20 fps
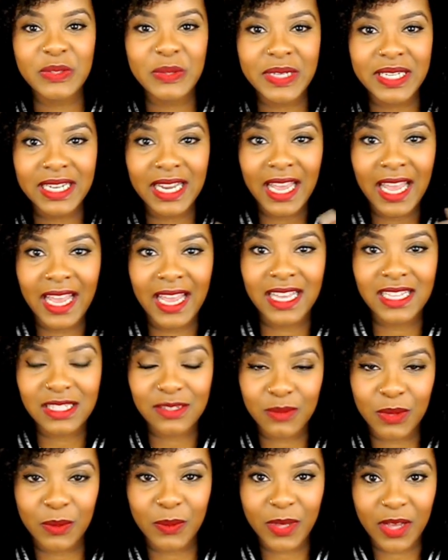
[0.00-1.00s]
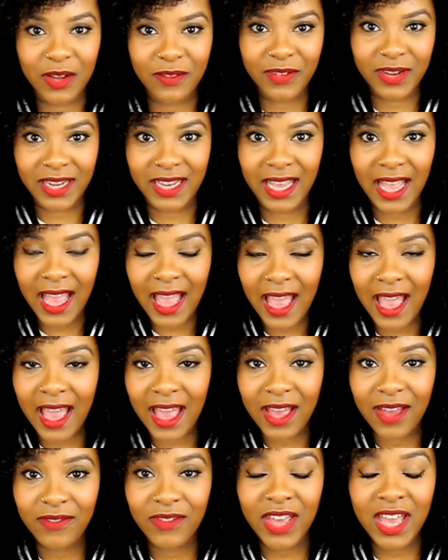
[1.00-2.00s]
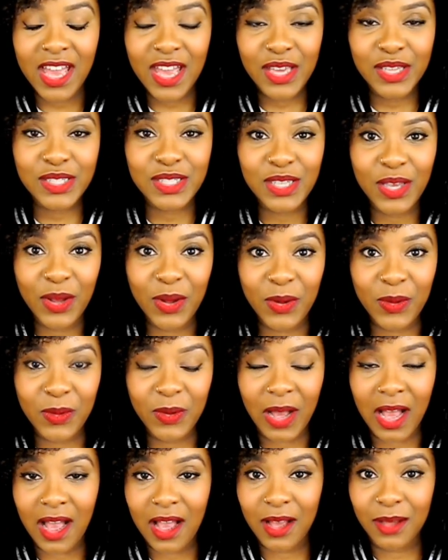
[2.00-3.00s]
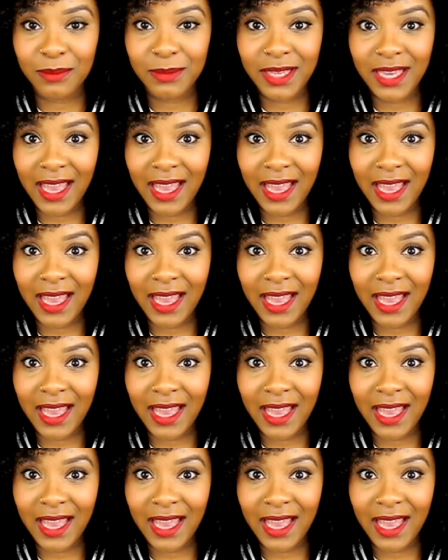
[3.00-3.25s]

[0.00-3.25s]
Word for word: to enhance what we already have so um,